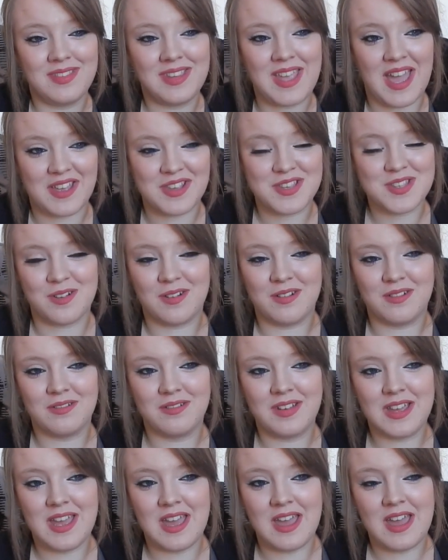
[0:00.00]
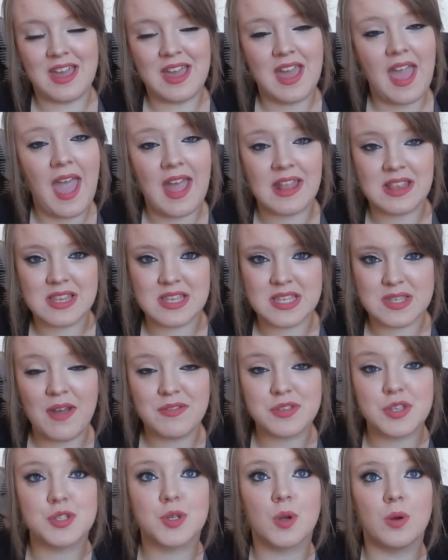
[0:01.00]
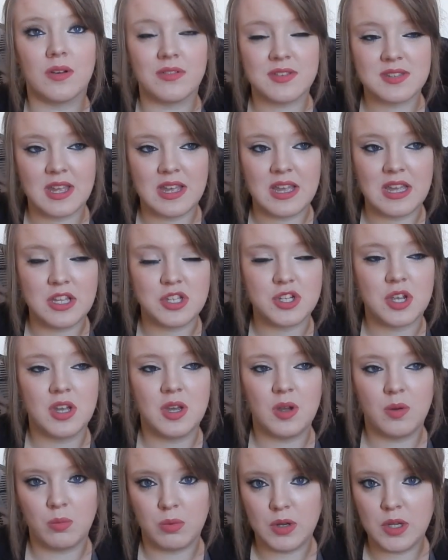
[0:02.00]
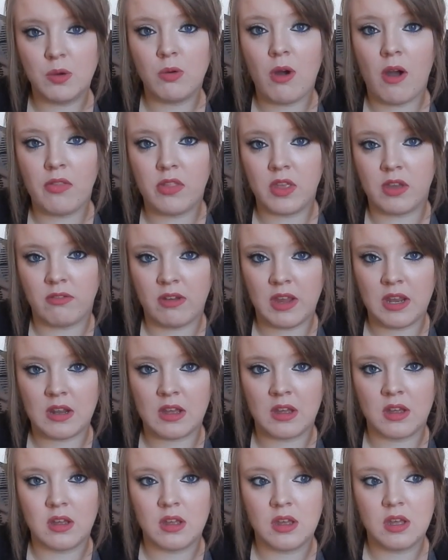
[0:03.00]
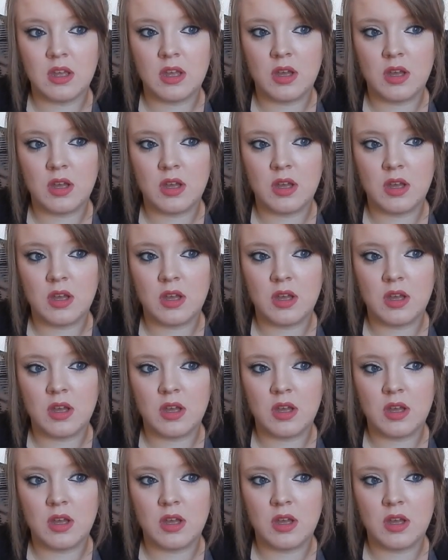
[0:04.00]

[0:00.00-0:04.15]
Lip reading: Yeah, so it ends. I just go off stage. We go out the arena.